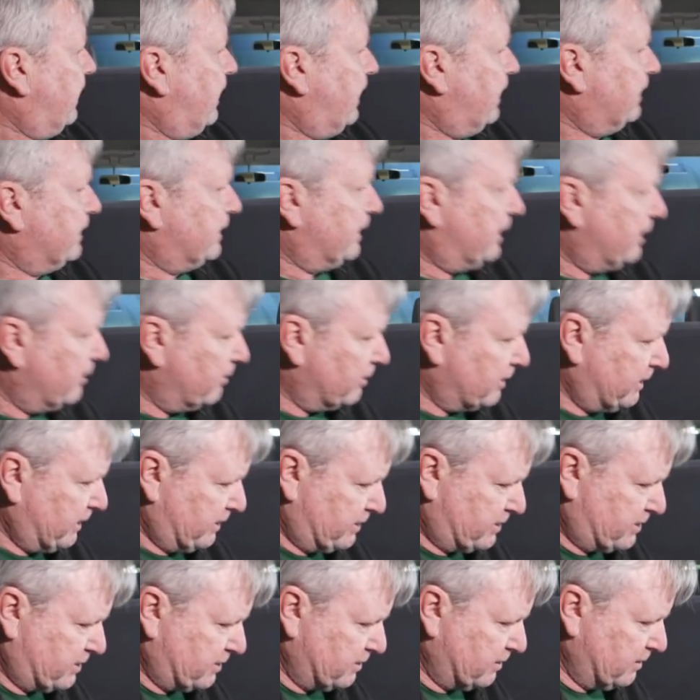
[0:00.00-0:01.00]
And here it
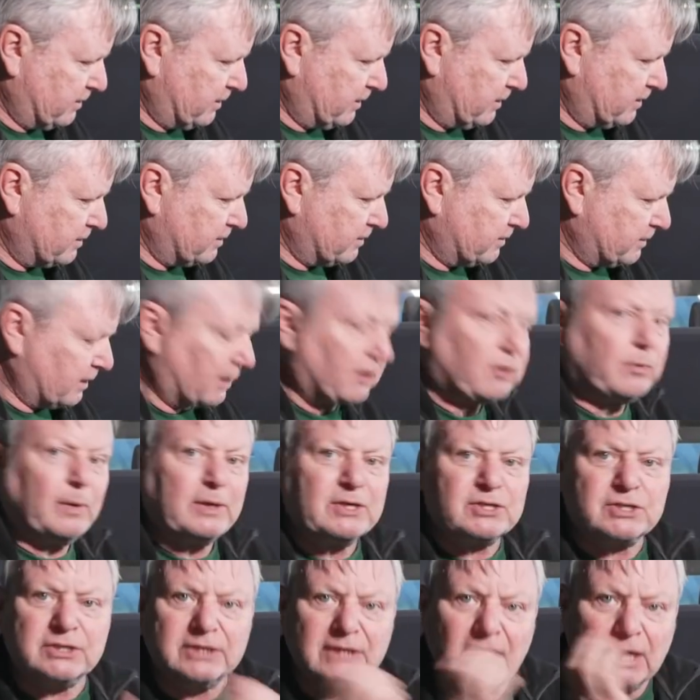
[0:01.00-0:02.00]
is. Now the
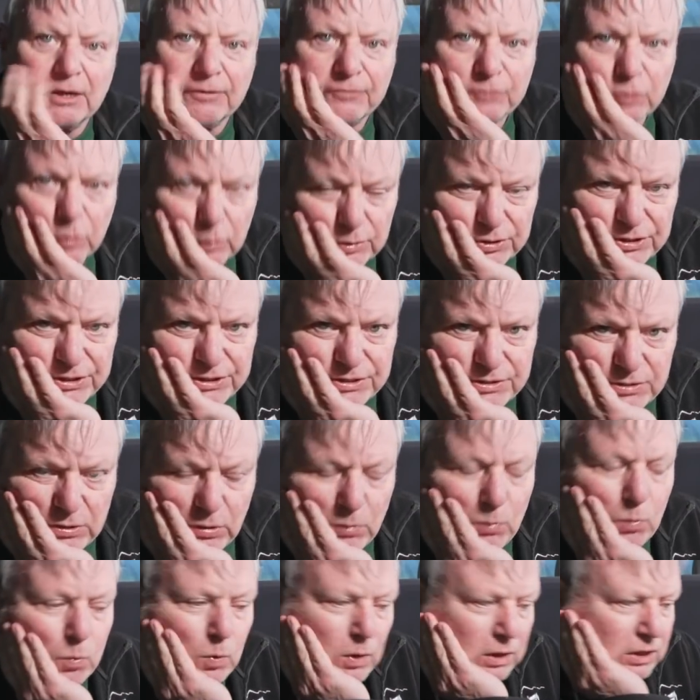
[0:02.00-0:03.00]
question now, of course, is
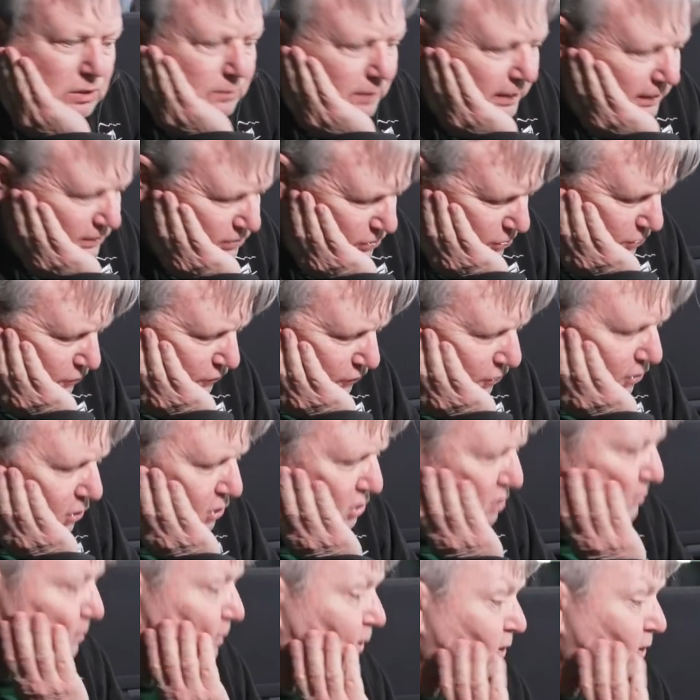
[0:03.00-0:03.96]
what do I do first?